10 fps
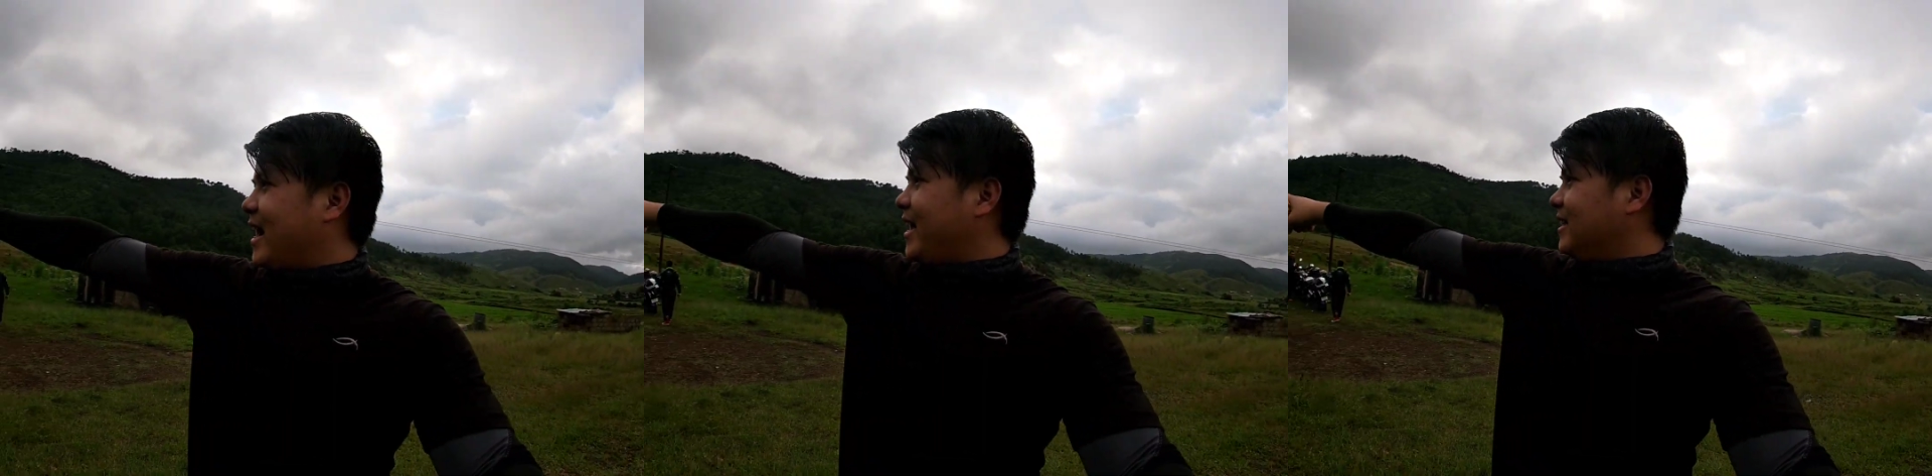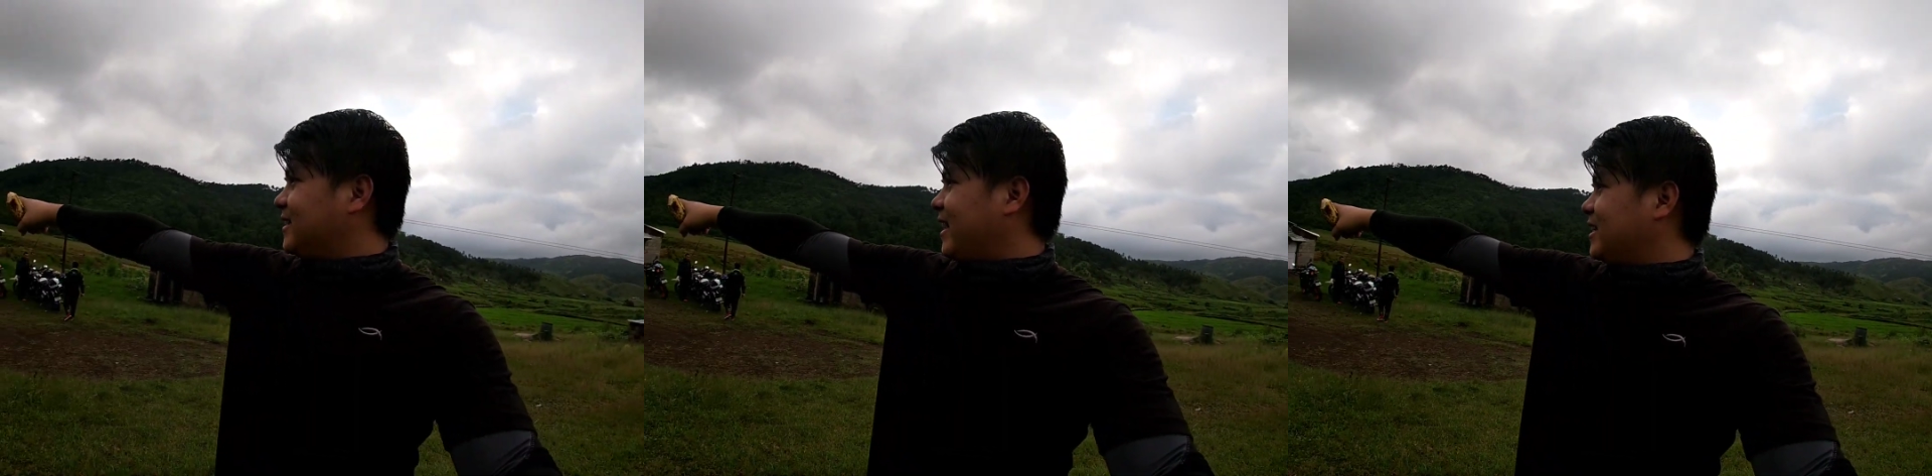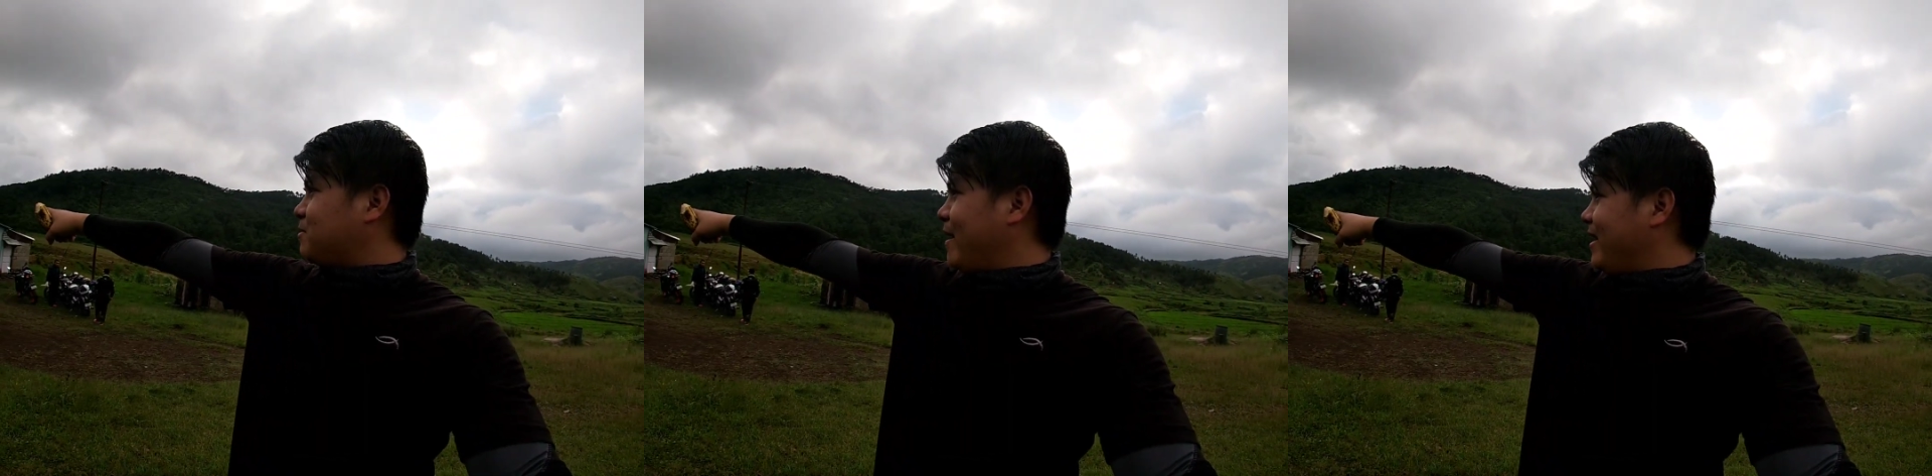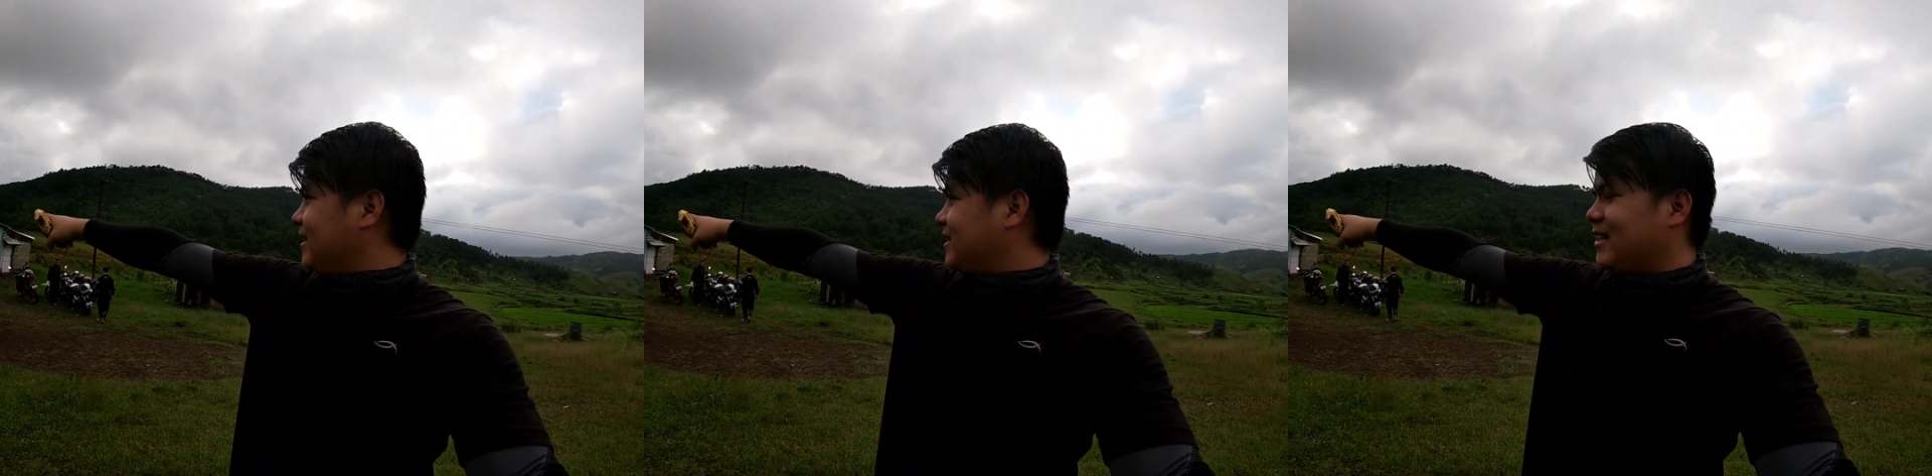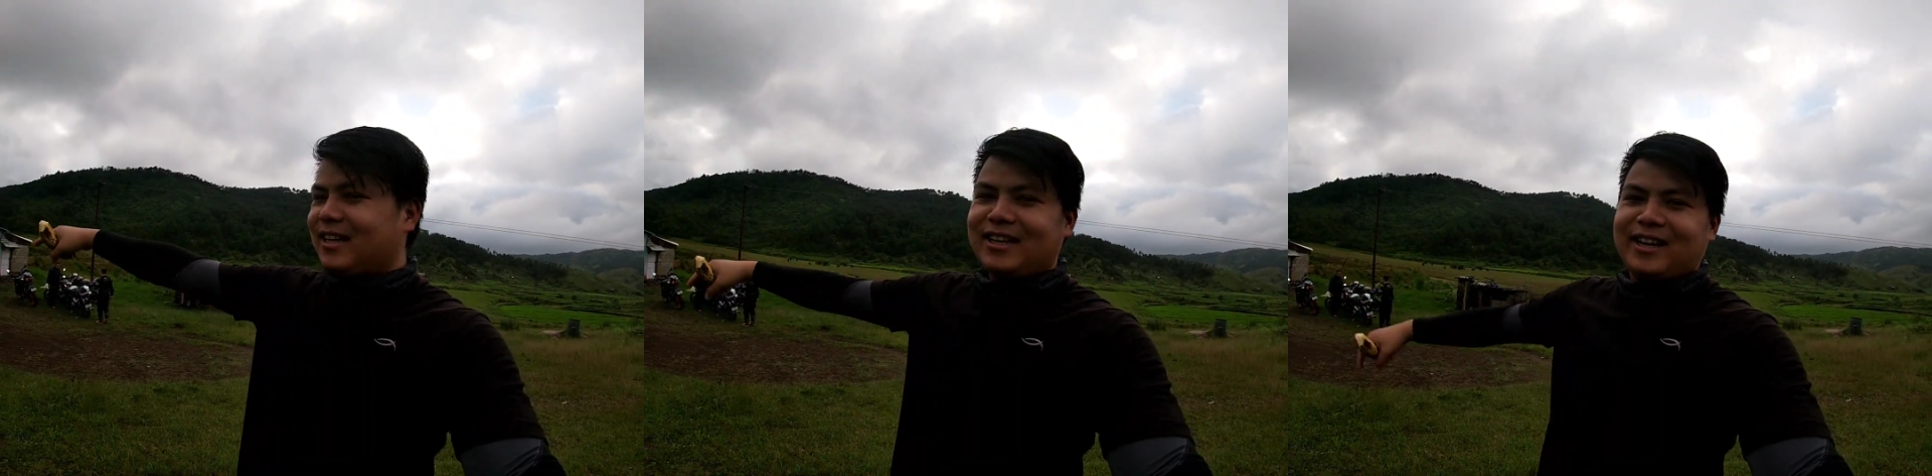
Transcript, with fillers: guy inside smiling see